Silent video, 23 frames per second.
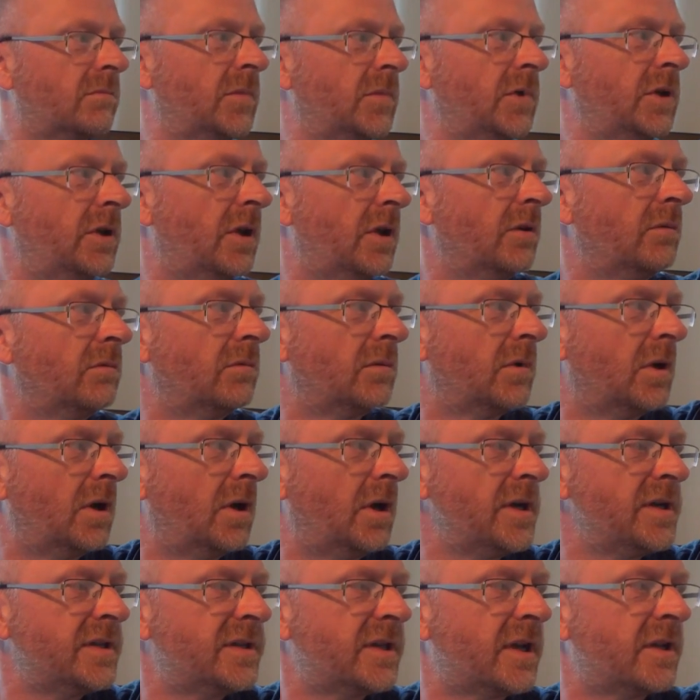You know,
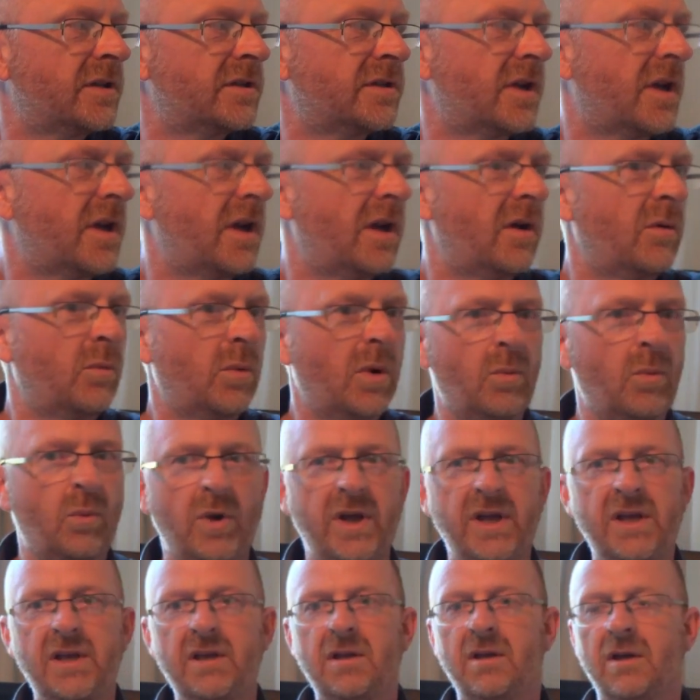he says uh, when
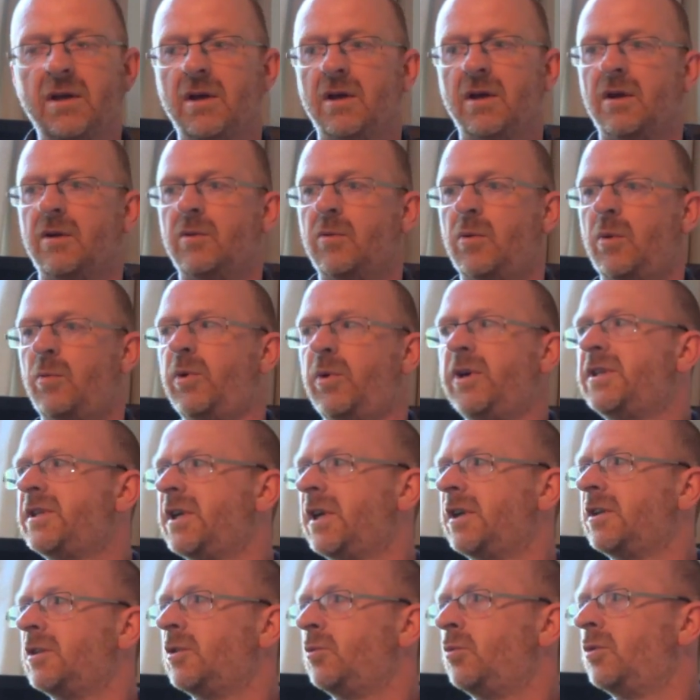we when we
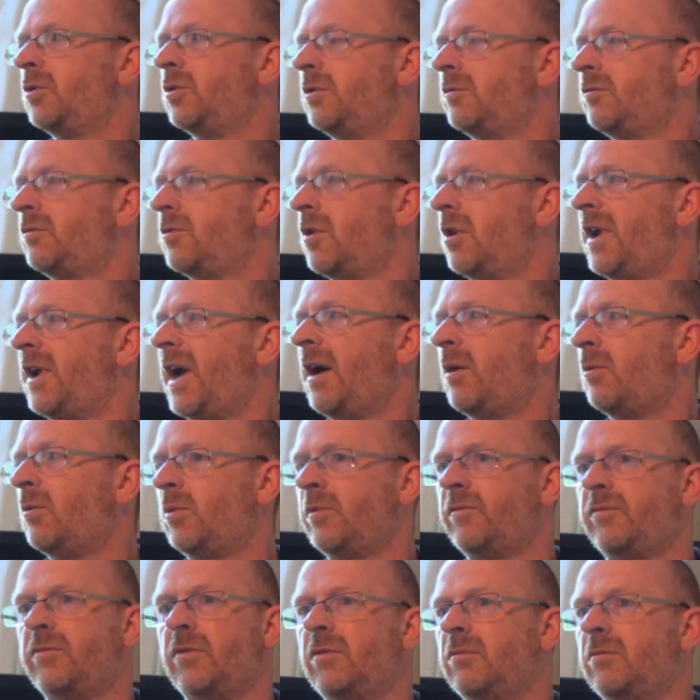take the word of God out,
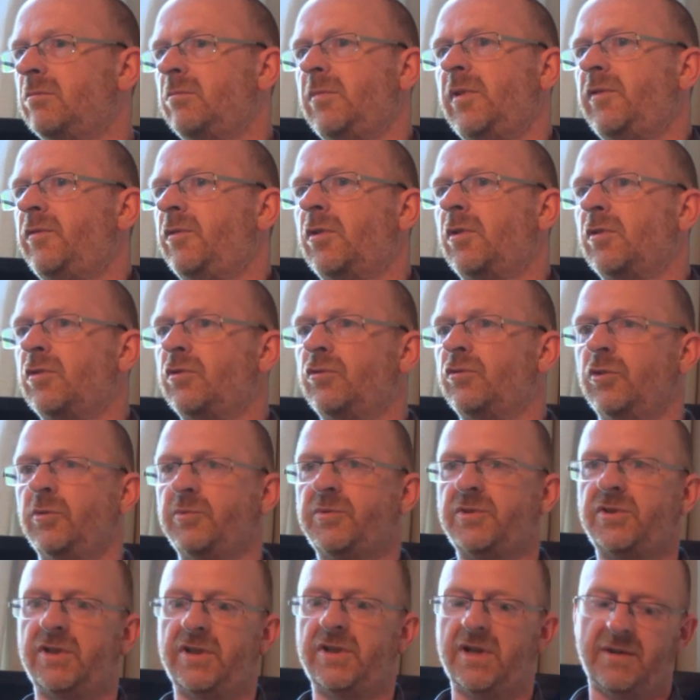we've not we've not
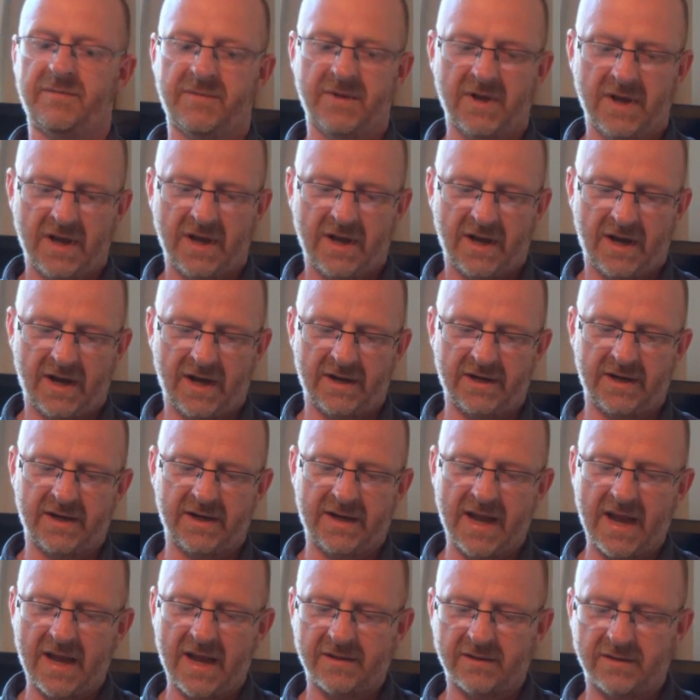corrupted it. And
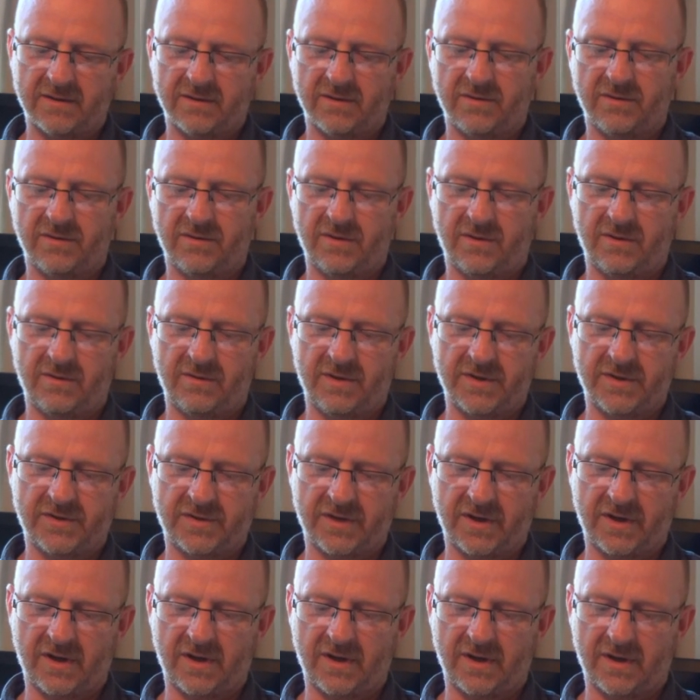again, there is
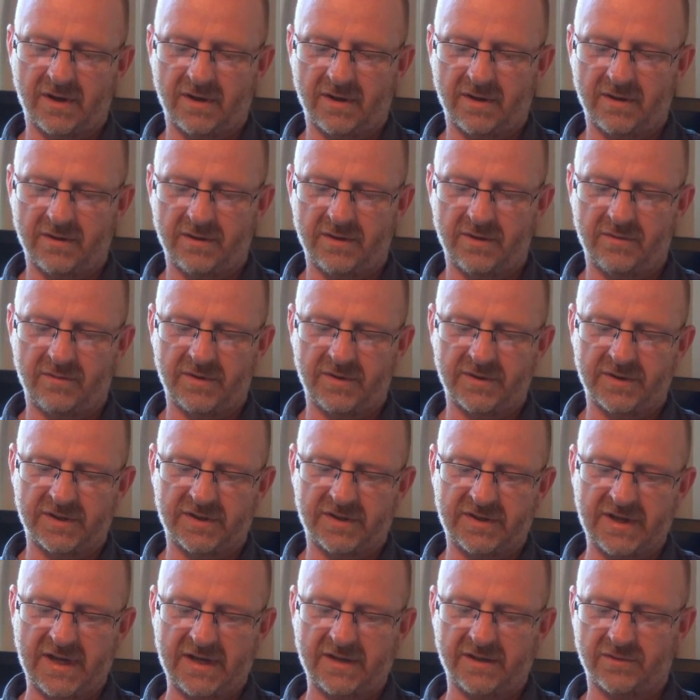a there is a
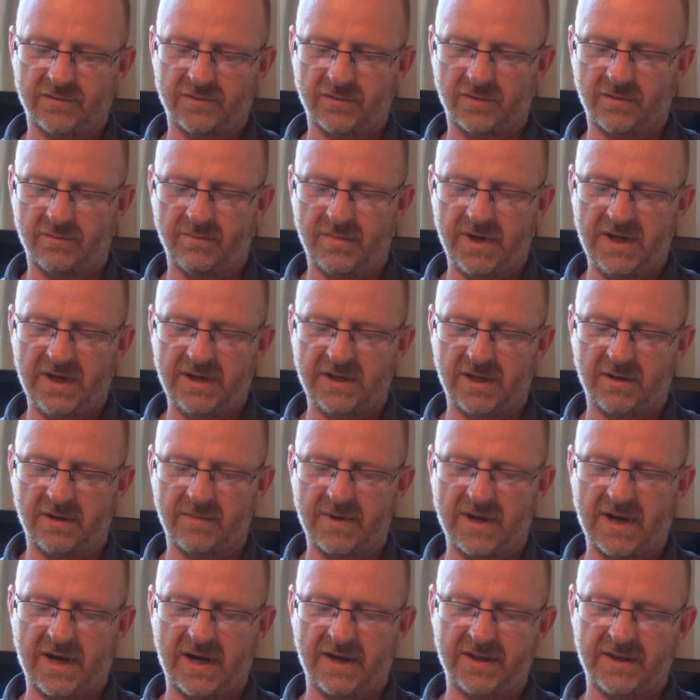sense or a meaning
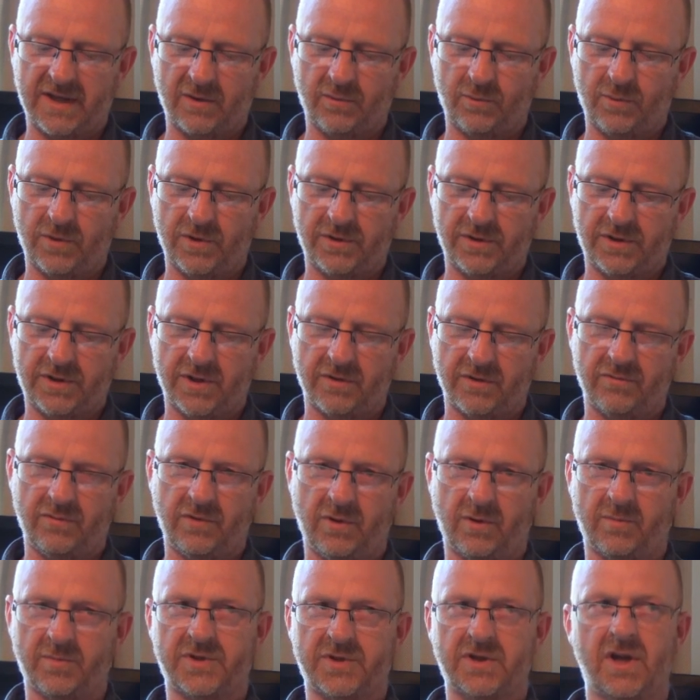behind that word
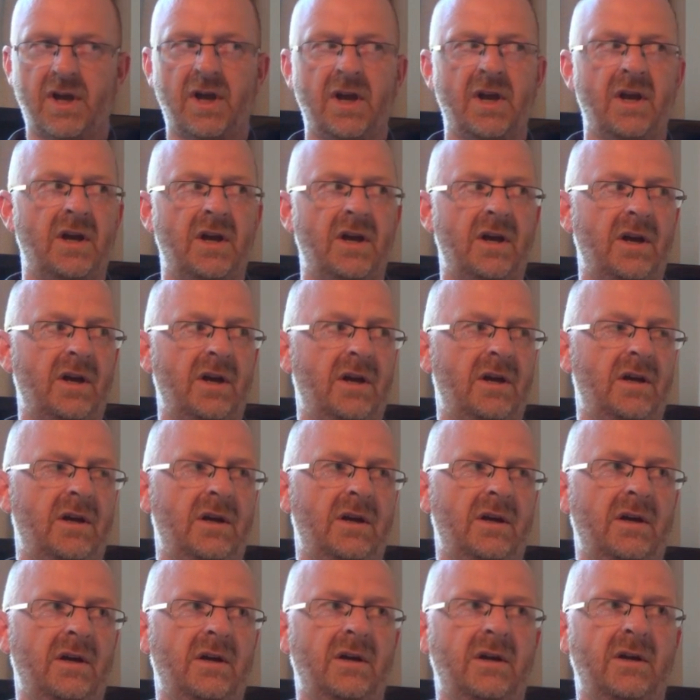corrupt. Uh,
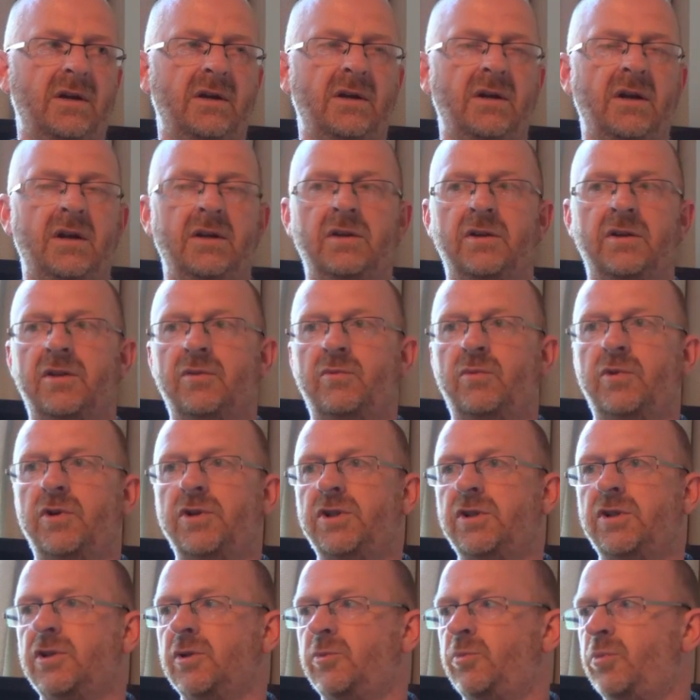uh, another word
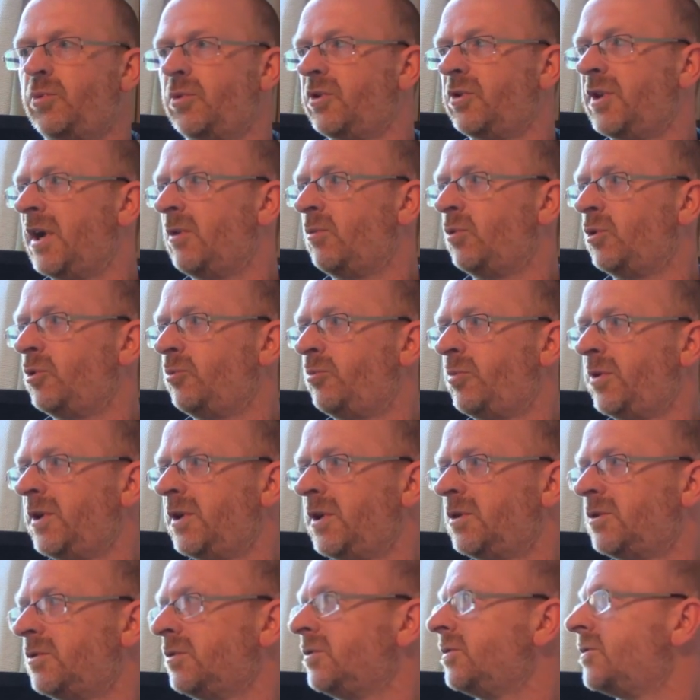you could put there would be
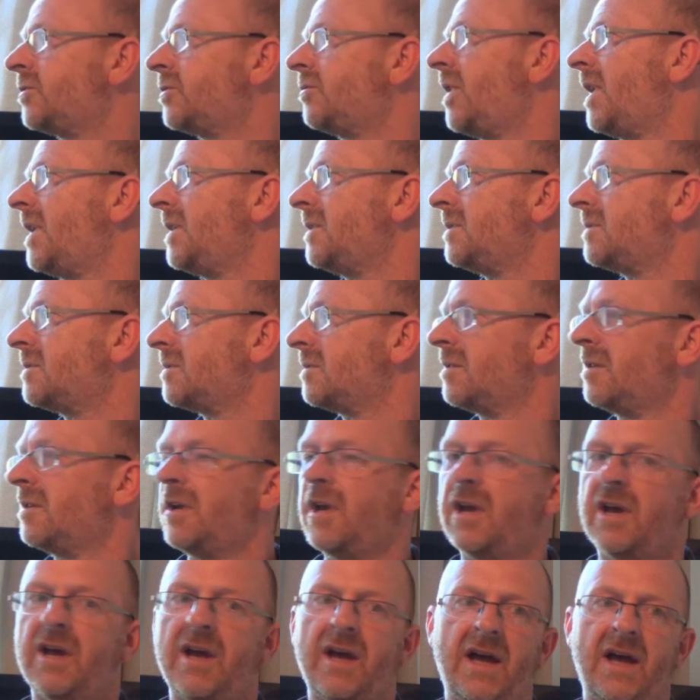adulterate,
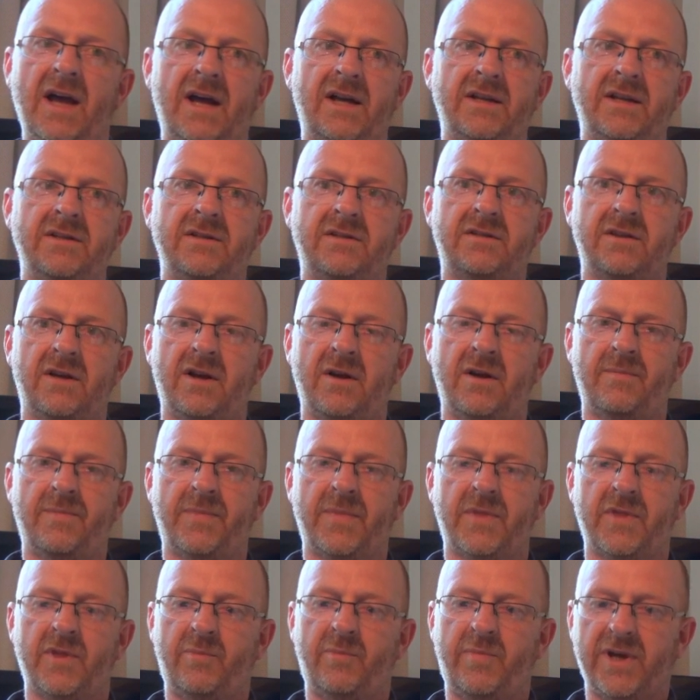and
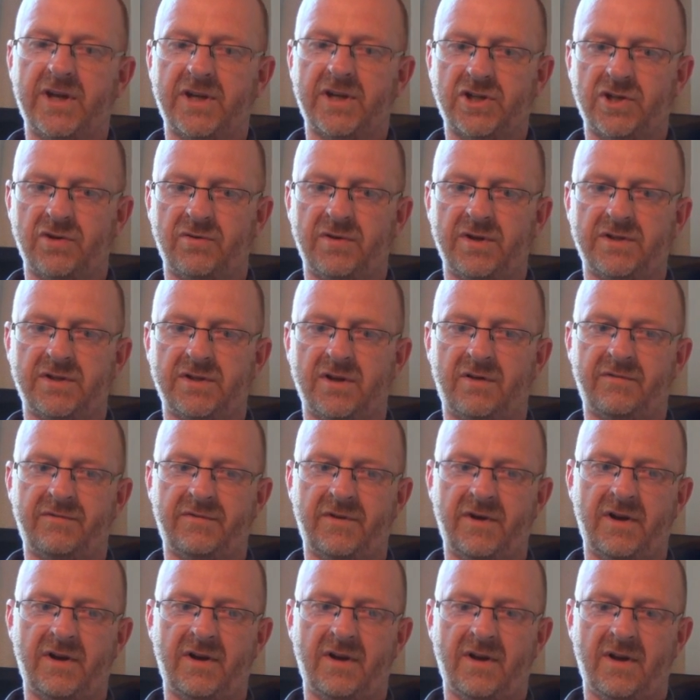um, the picture is of
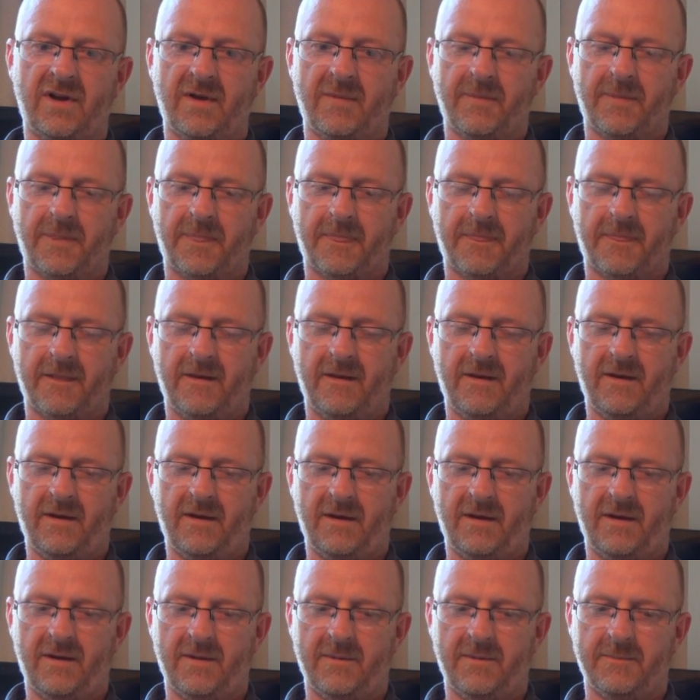a,
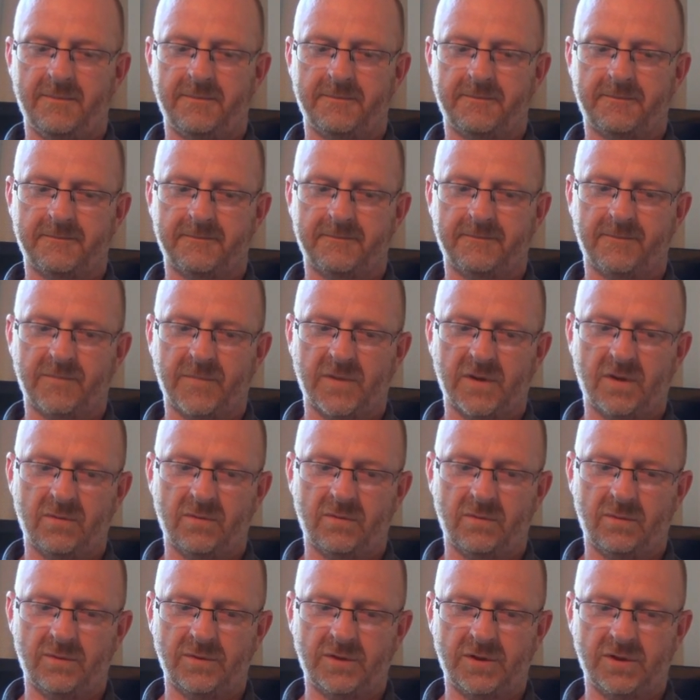um,
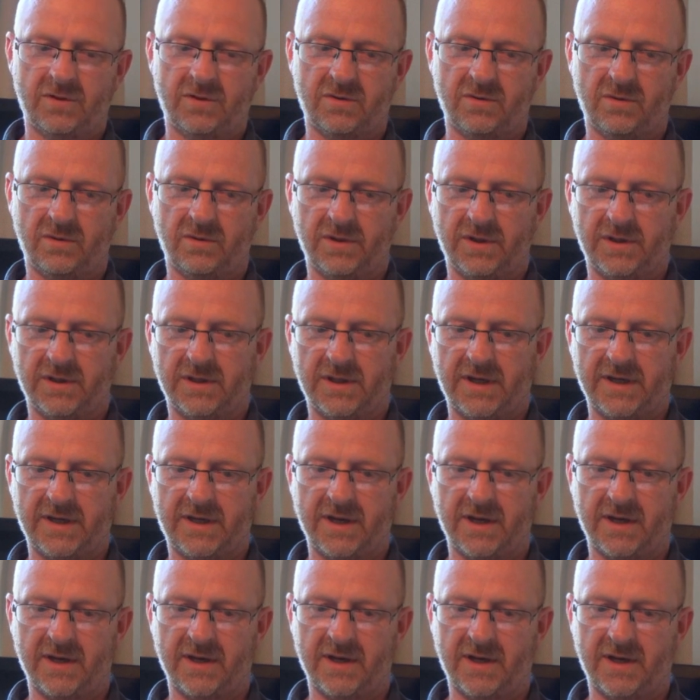what do you call it, like
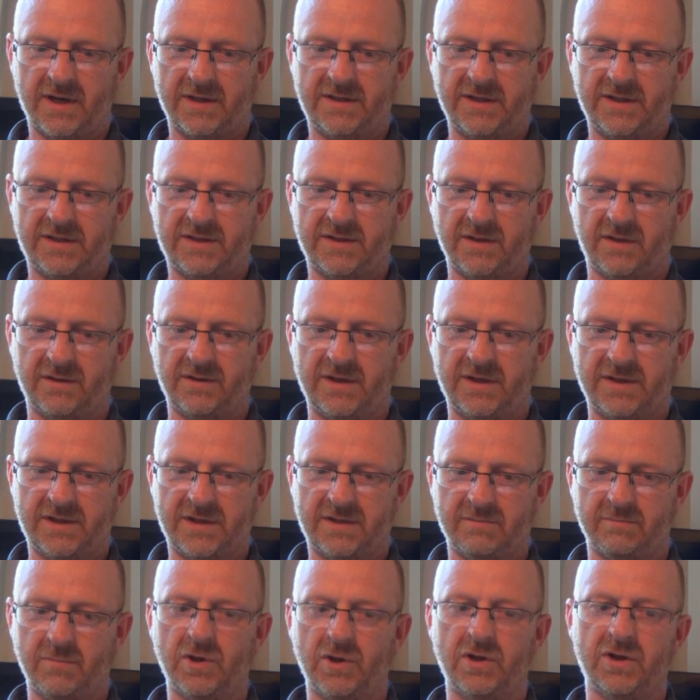a, a
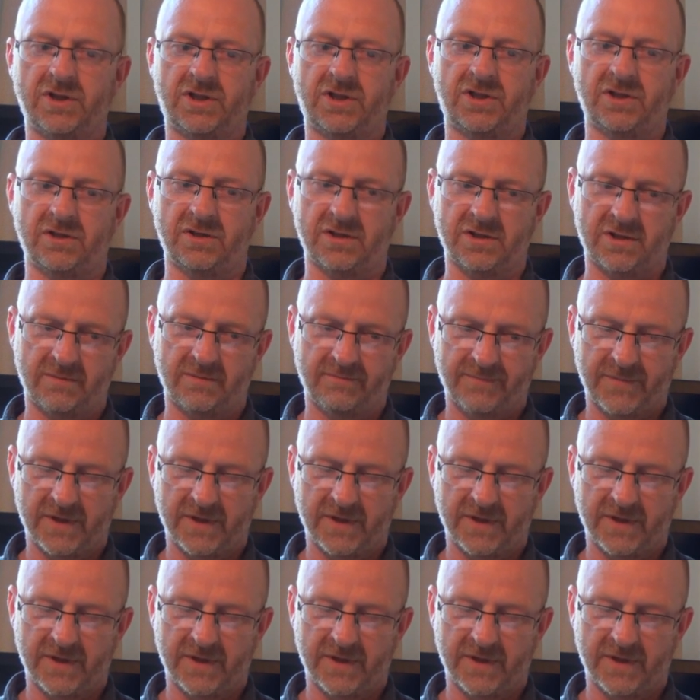dishonest merchant.